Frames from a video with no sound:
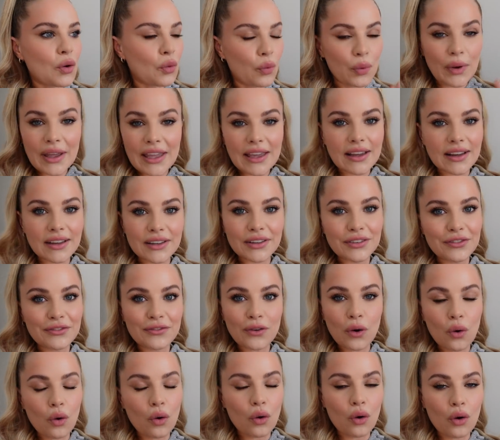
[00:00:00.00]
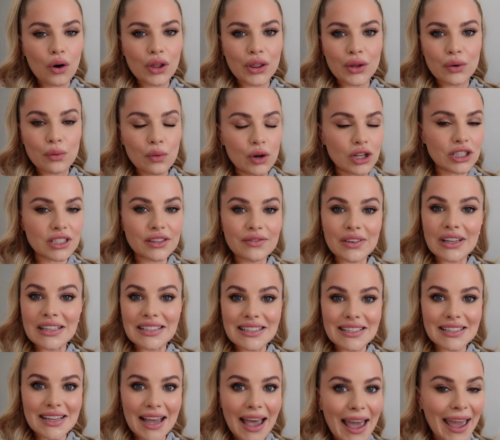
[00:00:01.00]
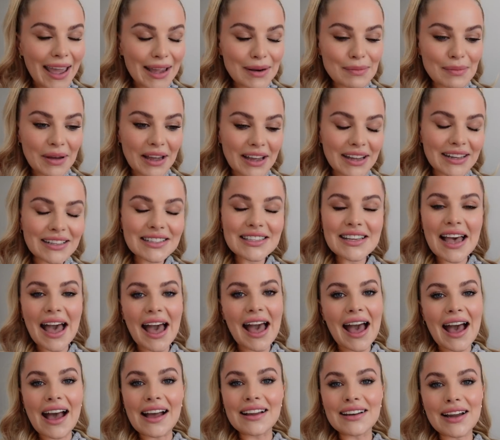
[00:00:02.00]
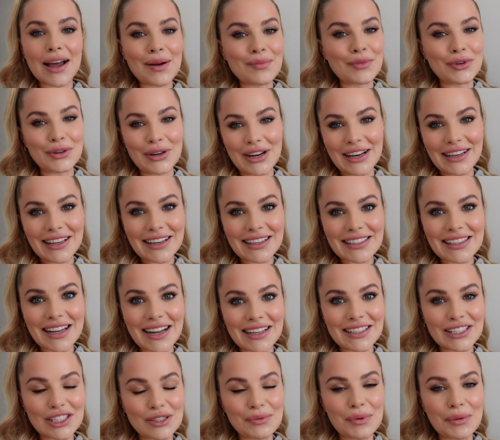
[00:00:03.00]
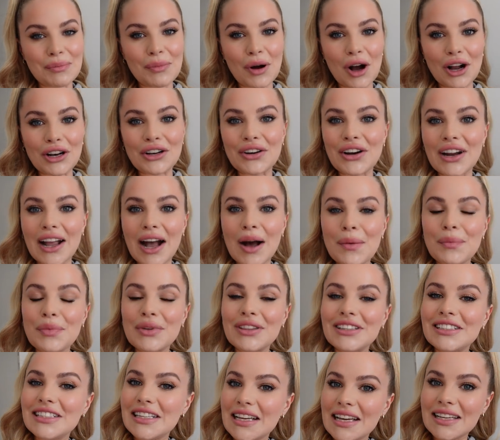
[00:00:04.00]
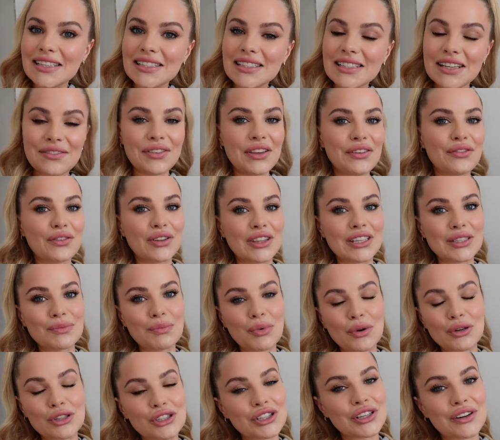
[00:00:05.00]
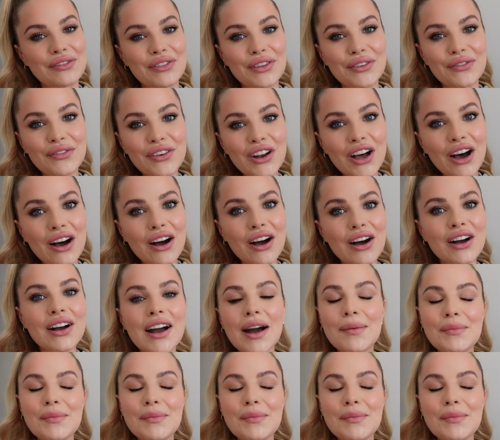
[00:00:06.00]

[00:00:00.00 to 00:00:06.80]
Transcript: week for the world of entertainment, and I'm really excited to be partnering up with D S T V for this portion of the vlog.